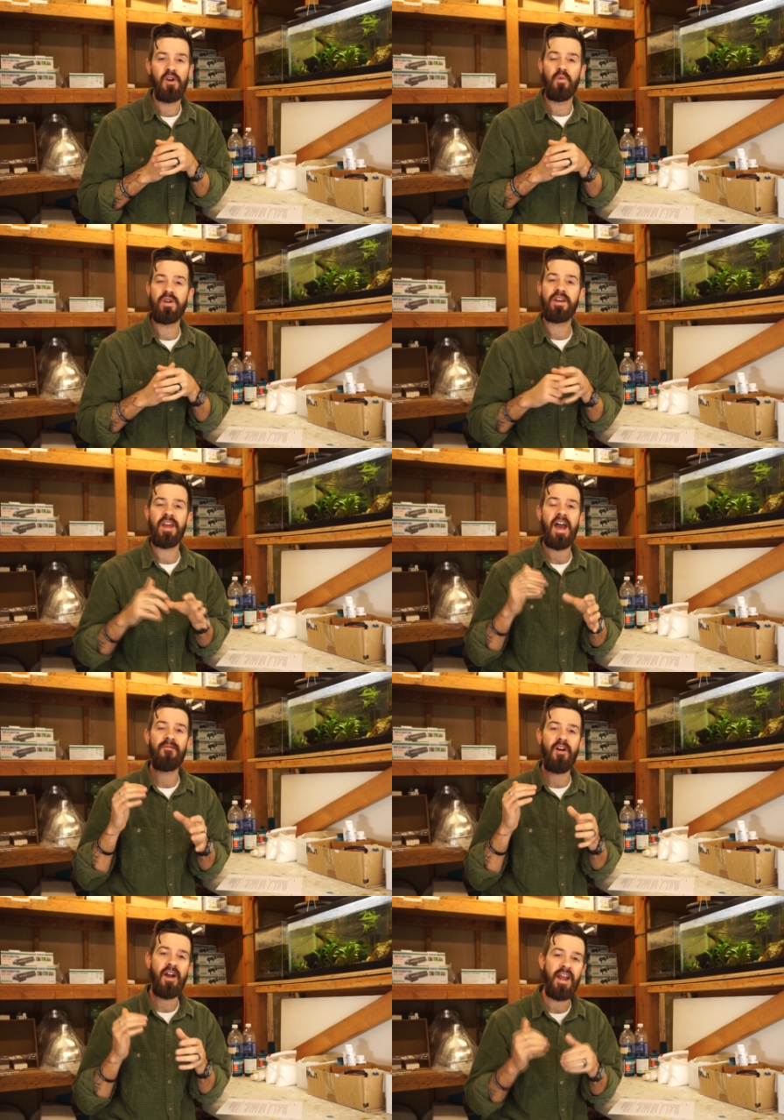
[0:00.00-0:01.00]
We can
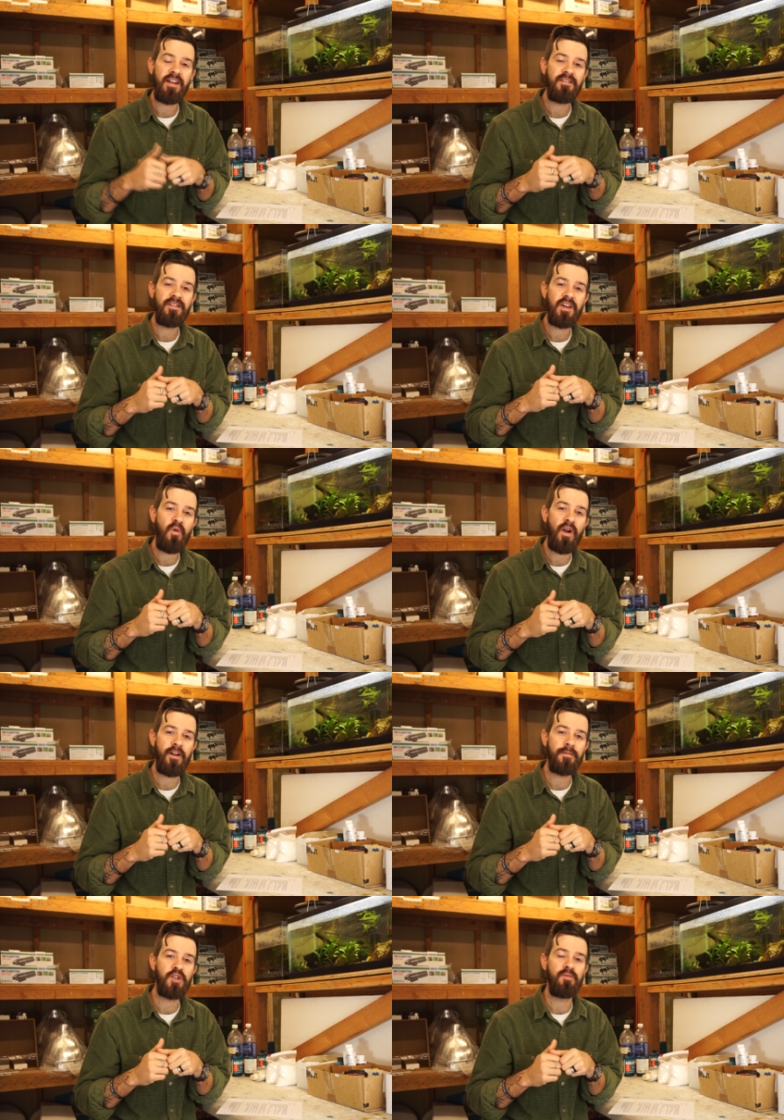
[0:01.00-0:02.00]
have our hands in the
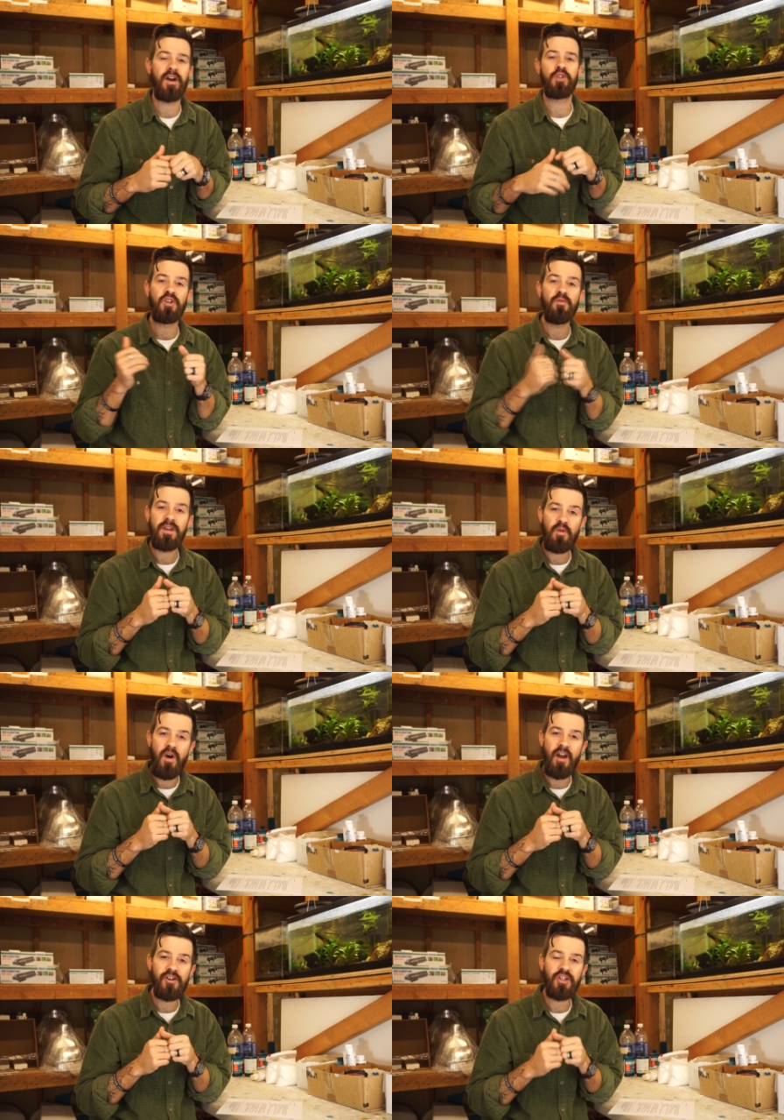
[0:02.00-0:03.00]
aquarium too much, too many
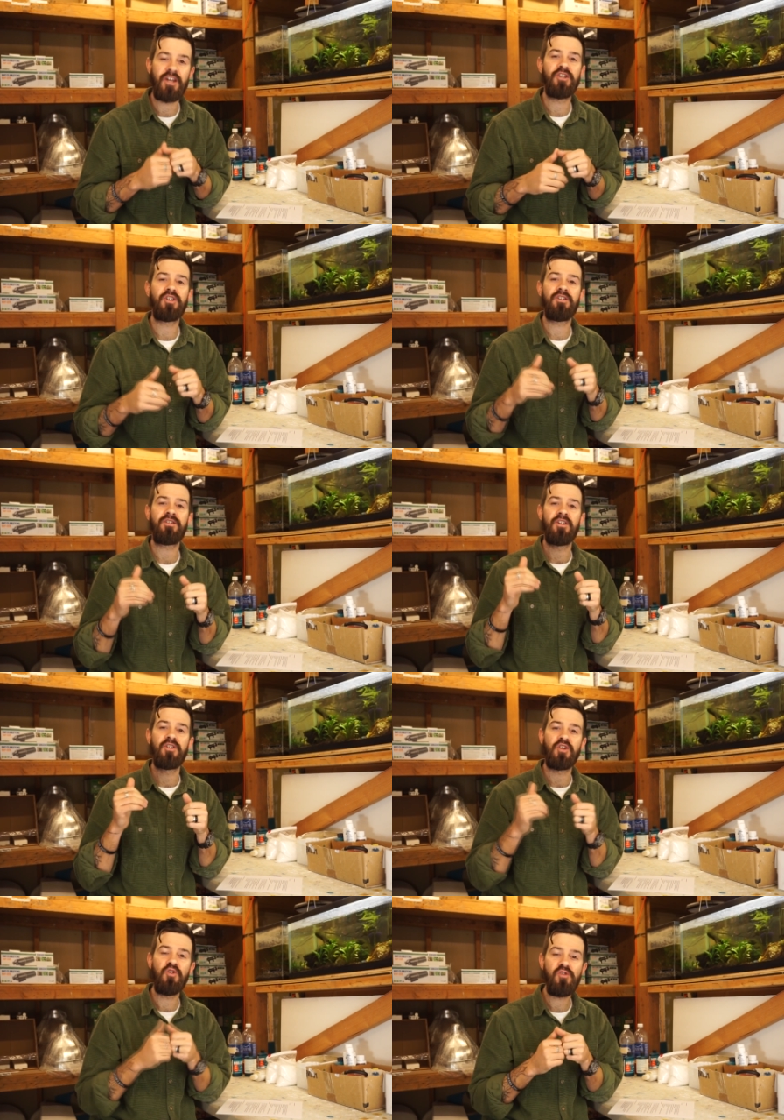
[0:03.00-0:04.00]
water changes,
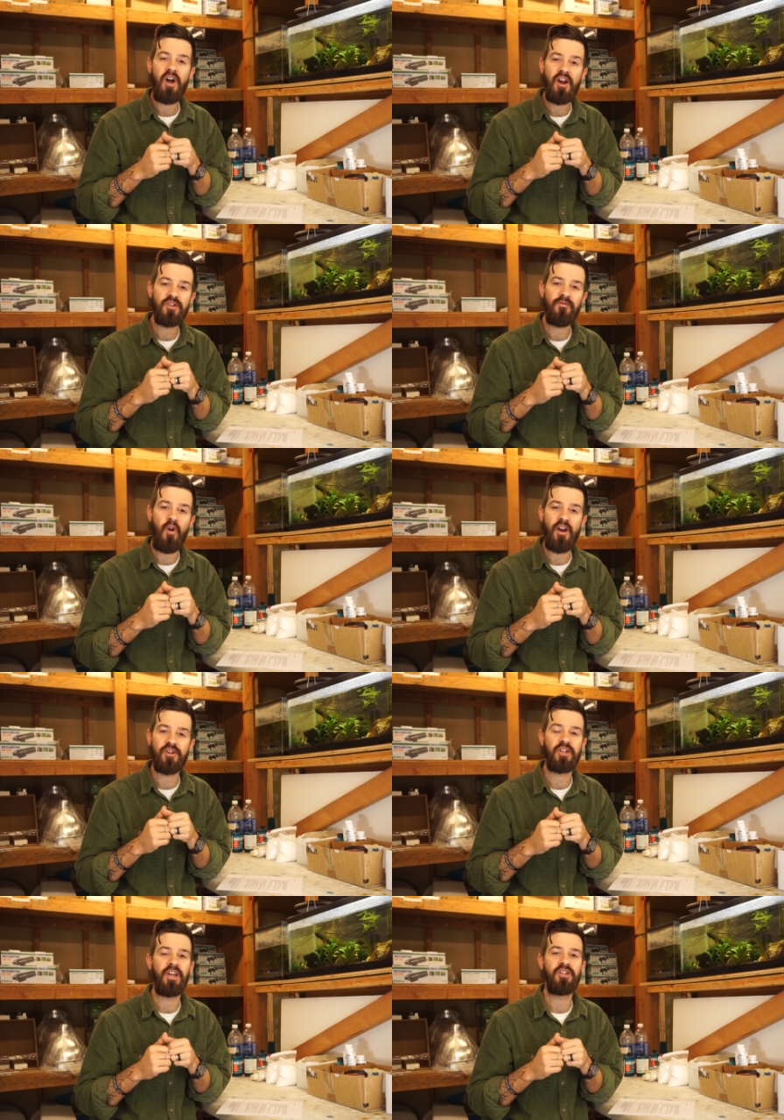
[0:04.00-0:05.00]
too large of water
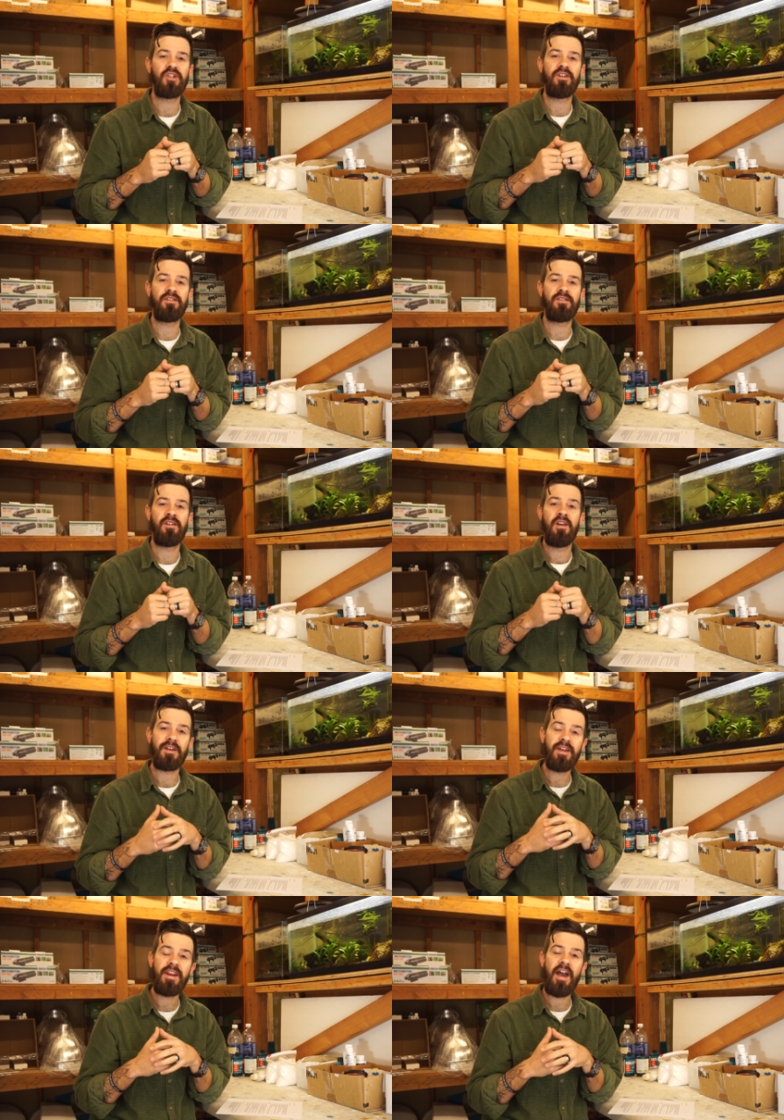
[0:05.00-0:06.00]
changes,
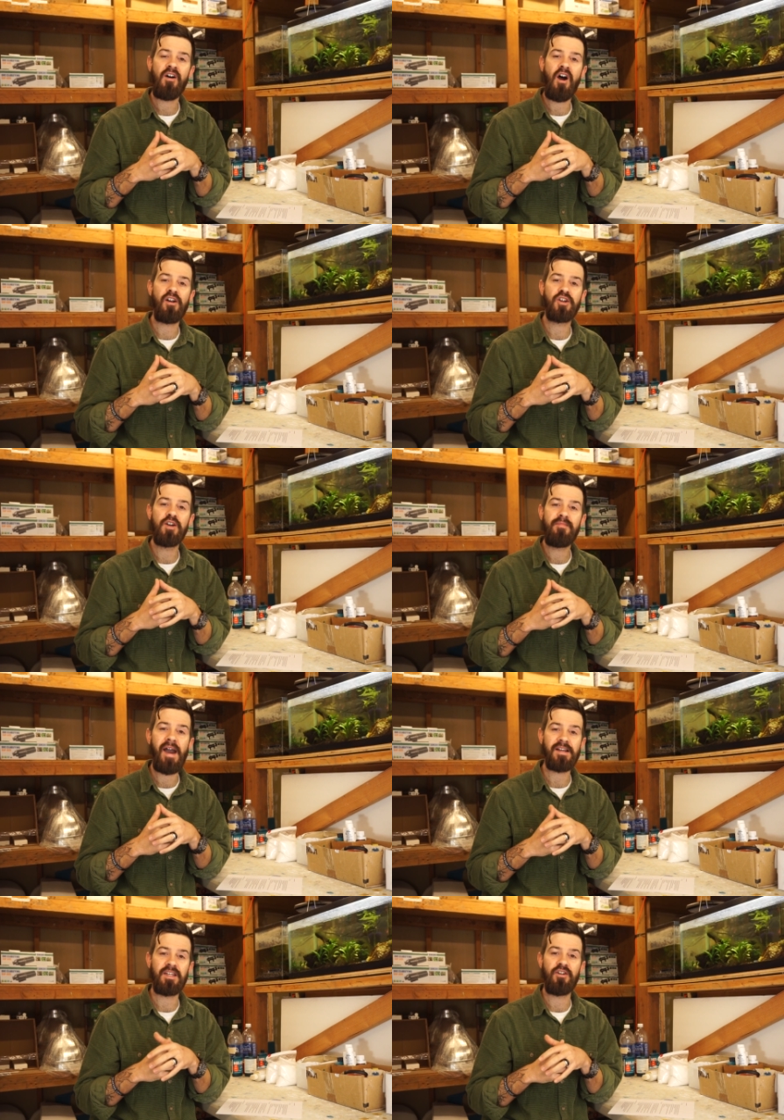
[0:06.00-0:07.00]
cleaning out our good
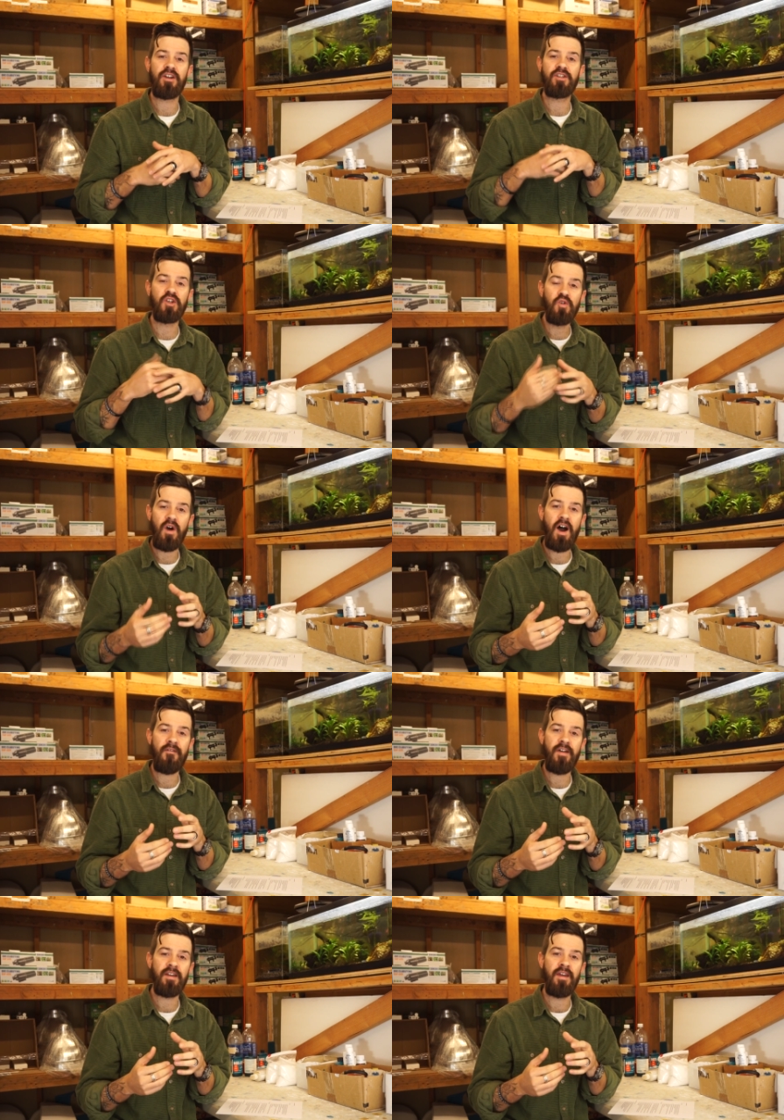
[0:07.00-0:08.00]
bacteria too
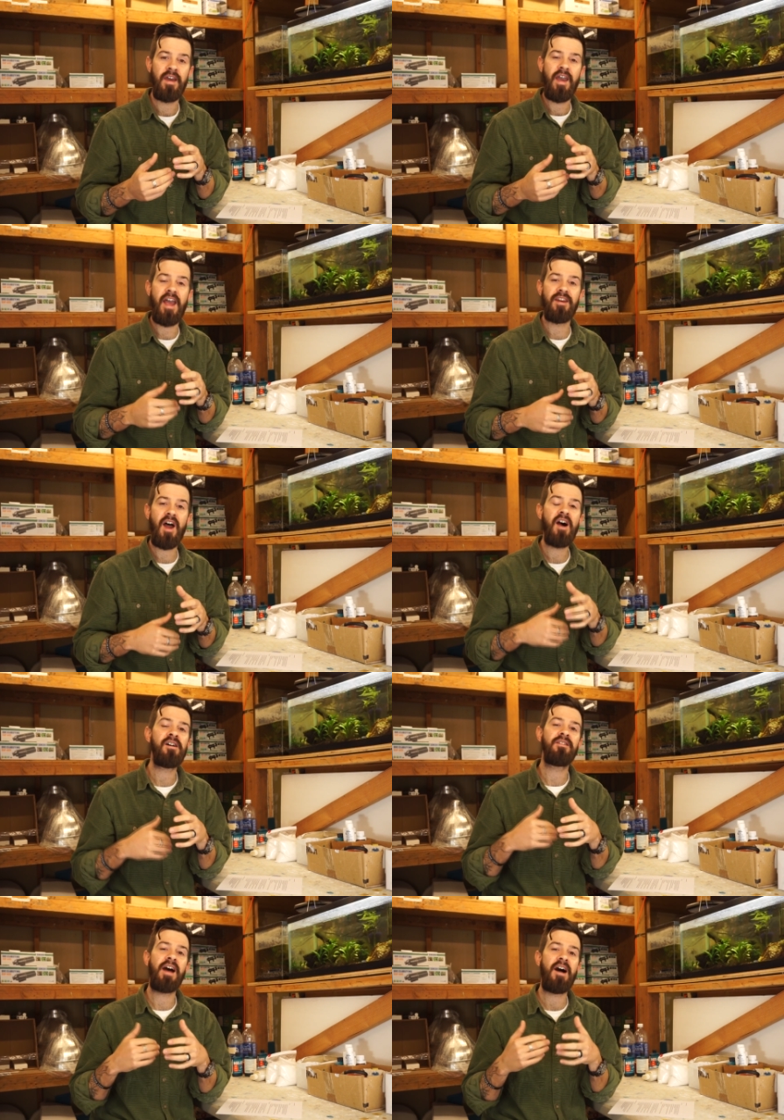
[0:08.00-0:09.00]
often, and not
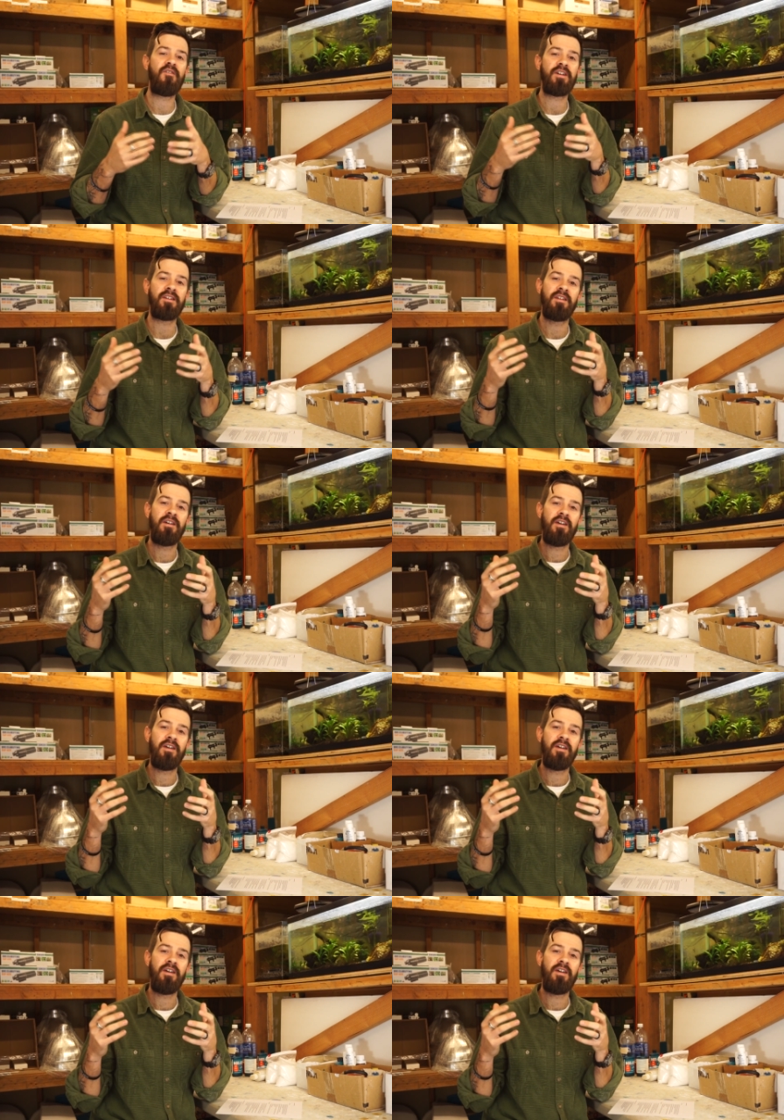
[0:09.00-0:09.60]
allowing